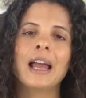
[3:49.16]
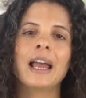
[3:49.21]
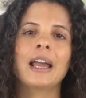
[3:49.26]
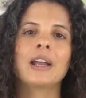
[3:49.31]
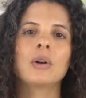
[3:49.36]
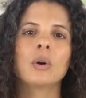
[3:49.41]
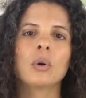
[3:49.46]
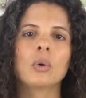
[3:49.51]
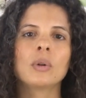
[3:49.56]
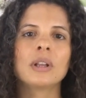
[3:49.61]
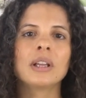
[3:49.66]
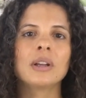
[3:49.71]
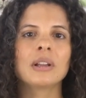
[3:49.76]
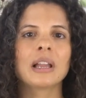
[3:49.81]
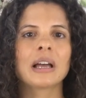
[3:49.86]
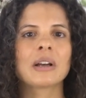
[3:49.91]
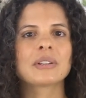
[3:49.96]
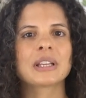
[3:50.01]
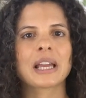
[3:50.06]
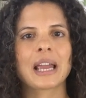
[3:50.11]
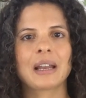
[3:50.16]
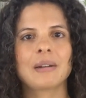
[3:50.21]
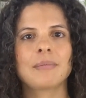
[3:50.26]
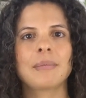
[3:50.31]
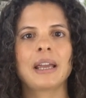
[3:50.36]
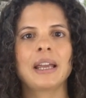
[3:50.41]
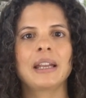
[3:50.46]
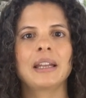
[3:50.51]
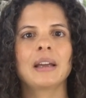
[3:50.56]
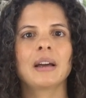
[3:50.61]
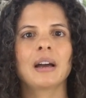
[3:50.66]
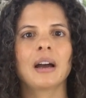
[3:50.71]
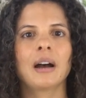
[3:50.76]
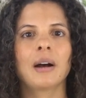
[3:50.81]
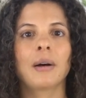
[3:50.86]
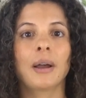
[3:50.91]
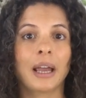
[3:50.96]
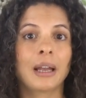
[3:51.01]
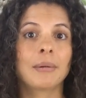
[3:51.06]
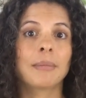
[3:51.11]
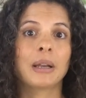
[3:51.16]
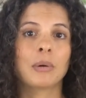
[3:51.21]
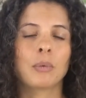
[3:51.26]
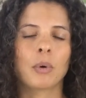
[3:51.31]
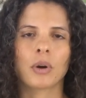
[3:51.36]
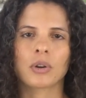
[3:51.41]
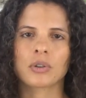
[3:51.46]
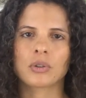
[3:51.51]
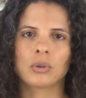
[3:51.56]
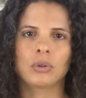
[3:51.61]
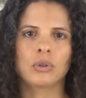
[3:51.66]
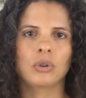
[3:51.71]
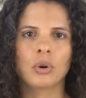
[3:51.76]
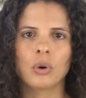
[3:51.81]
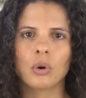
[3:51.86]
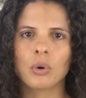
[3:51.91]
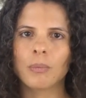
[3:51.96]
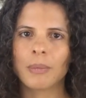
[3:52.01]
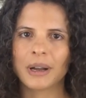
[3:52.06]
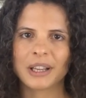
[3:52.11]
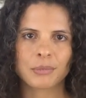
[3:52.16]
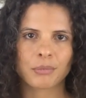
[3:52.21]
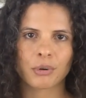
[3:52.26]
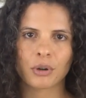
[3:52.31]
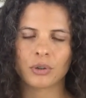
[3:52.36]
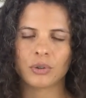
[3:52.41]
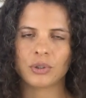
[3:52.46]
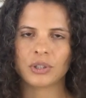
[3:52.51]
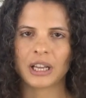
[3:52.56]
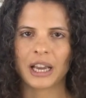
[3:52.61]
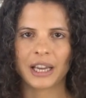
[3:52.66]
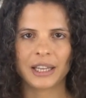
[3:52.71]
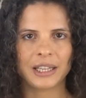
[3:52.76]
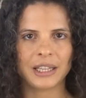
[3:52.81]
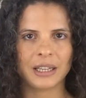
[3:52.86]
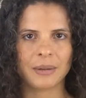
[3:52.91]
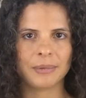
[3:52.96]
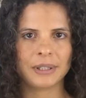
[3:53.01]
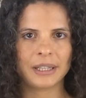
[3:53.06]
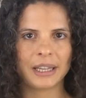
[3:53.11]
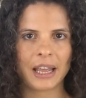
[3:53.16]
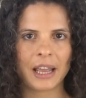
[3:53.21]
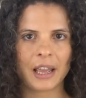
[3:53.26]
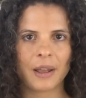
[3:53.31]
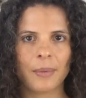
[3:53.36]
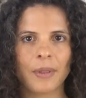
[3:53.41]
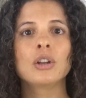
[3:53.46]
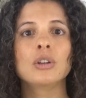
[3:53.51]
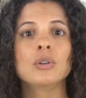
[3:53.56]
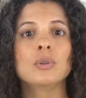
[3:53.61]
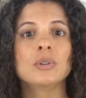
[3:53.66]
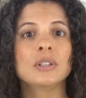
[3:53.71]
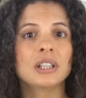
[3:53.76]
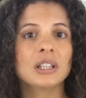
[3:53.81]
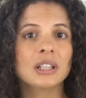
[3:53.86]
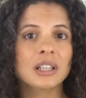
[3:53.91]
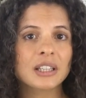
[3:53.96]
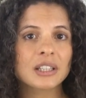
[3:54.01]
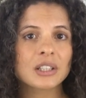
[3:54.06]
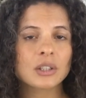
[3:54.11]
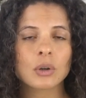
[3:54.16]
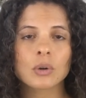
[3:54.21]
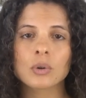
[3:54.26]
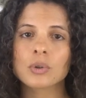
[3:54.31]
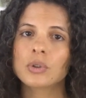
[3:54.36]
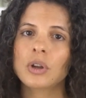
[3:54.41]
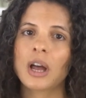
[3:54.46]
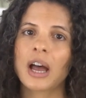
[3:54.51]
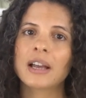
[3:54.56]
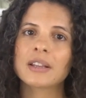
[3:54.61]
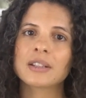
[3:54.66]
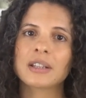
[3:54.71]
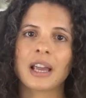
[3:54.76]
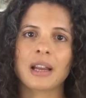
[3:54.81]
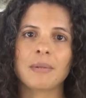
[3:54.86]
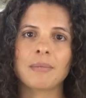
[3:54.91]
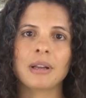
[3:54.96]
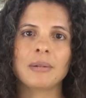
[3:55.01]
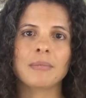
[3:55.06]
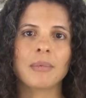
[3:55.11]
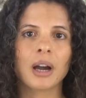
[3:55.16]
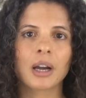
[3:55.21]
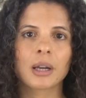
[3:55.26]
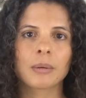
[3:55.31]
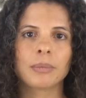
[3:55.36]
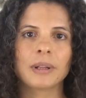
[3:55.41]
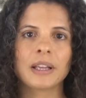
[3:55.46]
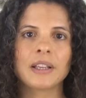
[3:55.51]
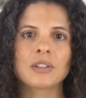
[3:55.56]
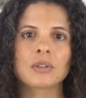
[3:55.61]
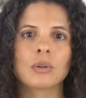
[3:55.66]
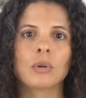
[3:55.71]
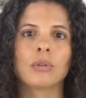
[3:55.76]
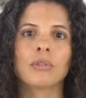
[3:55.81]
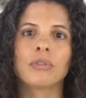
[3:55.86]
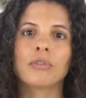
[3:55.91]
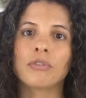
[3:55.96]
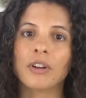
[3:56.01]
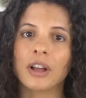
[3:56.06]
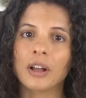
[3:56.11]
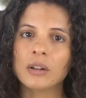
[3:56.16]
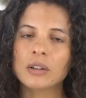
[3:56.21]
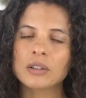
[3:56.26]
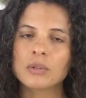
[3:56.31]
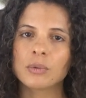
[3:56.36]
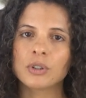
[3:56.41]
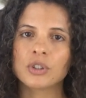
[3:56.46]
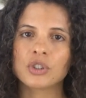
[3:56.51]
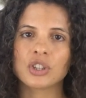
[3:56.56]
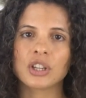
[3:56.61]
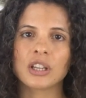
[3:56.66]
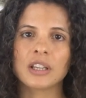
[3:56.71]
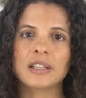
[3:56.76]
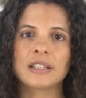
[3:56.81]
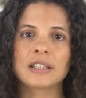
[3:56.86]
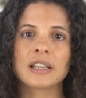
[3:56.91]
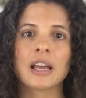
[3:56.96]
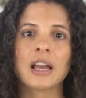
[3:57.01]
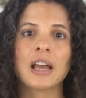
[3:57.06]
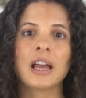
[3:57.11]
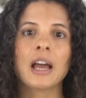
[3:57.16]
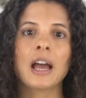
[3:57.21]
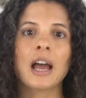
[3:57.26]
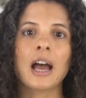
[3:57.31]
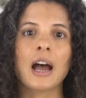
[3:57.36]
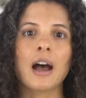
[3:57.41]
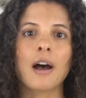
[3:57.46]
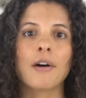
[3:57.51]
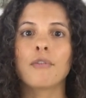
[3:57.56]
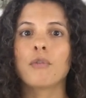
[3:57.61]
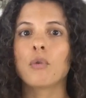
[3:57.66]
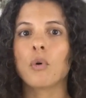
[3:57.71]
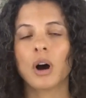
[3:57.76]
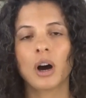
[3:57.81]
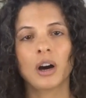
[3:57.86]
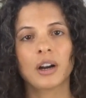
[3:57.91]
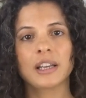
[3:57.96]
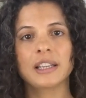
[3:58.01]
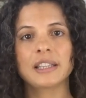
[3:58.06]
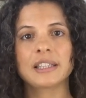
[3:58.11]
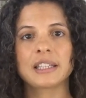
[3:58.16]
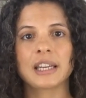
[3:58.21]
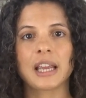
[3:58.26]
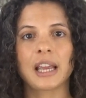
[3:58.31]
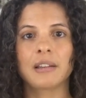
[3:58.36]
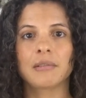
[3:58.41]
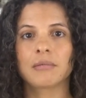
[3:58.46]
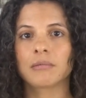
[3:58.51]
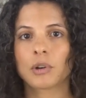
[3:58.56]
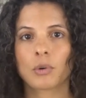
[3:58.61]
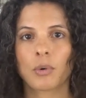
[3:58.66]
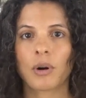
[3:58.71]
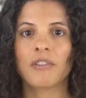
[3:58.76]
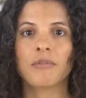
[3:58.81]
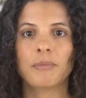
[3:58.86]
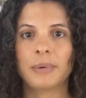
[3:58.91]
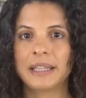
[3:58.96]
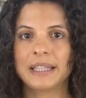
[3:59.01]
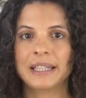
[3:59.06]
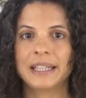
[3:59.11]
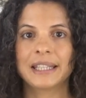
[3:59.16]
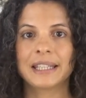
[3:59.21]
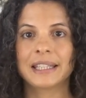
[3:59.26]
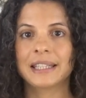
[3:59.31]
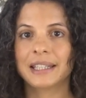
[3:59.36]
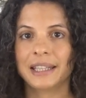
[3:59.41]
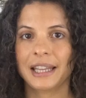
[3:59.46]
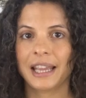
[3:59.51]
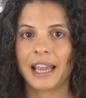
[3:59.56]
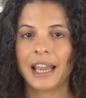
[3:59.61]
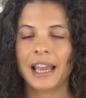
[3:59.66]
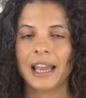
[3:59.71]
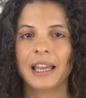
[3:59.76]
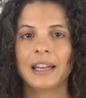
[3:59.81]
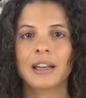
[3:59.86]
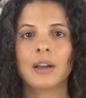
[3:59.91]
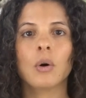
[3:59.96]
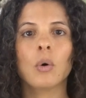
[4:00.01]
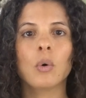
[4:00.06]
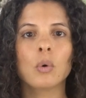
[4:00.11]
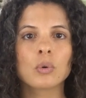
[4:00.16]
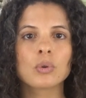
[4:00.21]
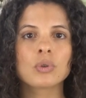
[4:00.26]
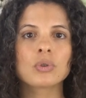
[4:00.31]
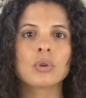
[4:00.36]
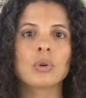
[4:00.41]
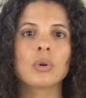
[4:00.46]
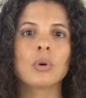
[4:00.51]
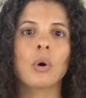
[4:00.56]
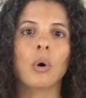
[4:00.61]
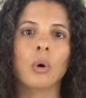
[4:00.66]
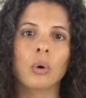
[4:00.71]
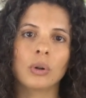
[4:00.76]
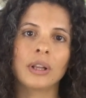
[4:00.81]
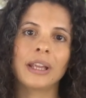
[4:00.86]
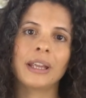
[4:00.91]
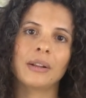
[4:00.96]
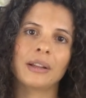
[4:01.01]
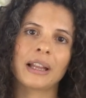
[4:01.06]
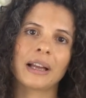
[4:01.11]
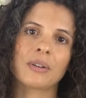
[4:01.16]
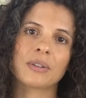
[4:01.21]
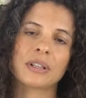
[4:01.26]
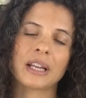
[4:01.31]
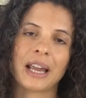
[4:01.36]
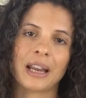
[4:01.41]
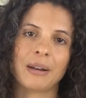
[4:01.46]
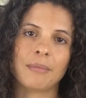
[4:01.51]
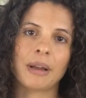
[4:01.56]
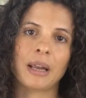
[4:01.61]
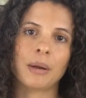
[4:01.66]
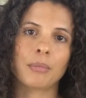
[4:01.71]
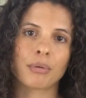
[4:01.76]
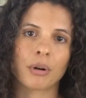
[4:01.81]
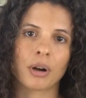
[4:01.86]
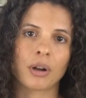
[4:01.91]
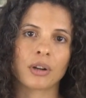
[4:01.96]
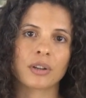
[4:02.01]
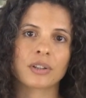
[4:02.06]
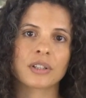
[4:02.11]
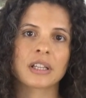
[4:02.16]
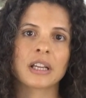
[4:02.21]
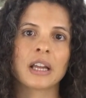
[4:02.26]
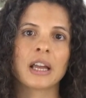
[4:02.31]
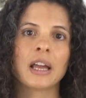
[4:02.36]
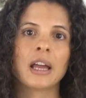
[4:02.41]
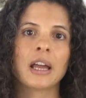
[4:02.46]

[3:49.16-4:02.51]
and only allows handmade work, so no mass produce items there. New Zealand also has a handmade marketplace called Felt, which is for artists and craft businesses there, and it also only allows handmade products